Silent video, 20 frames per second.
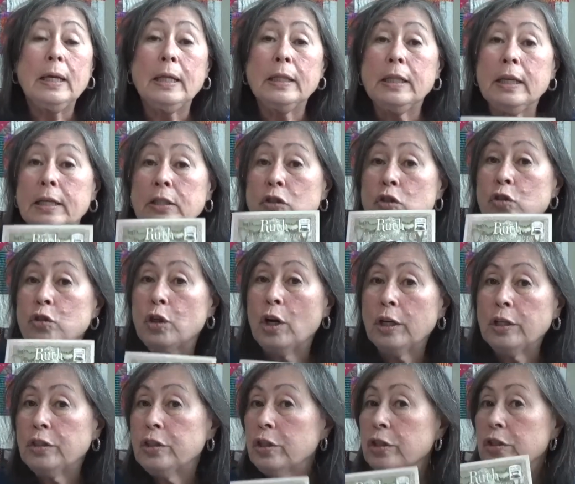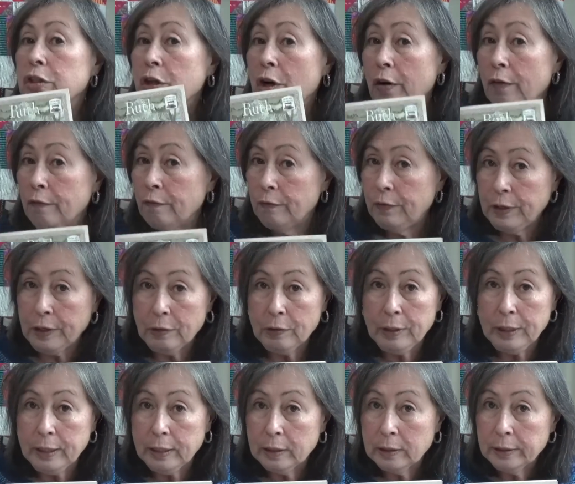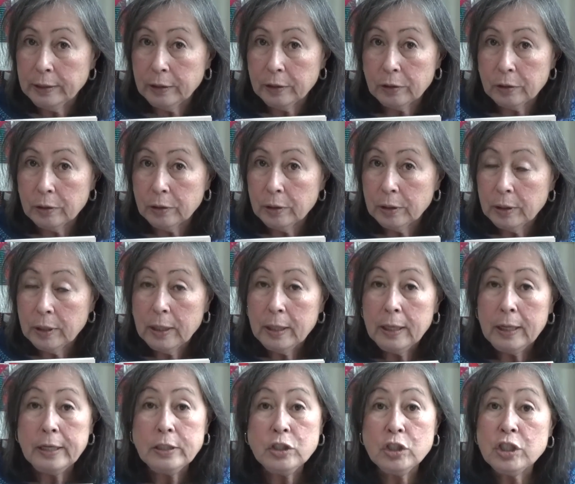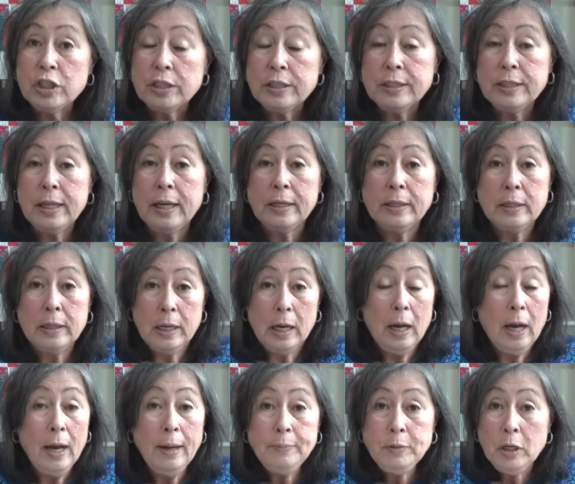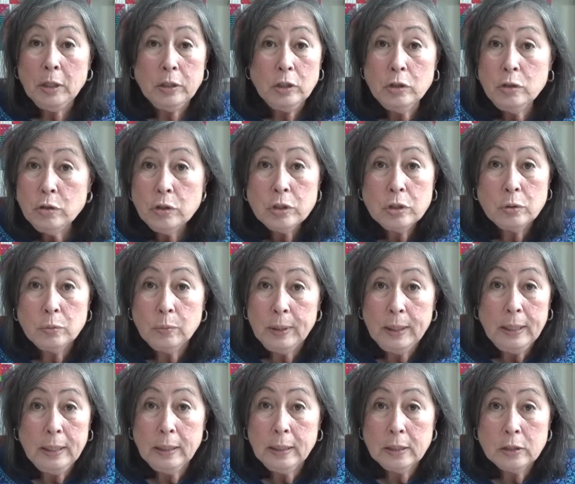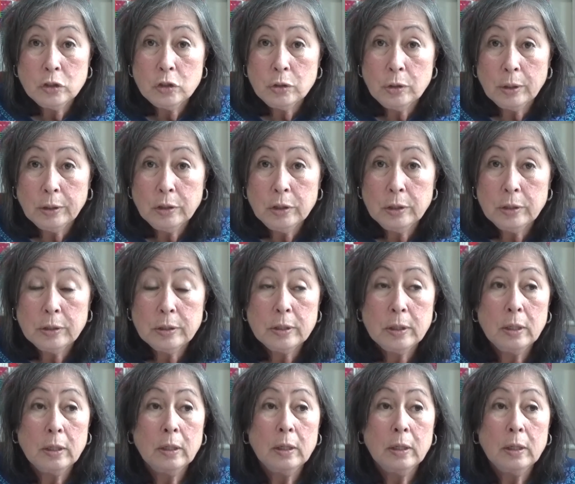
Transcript: The instructions are very clear. It's just that I'm not used to reading instructions.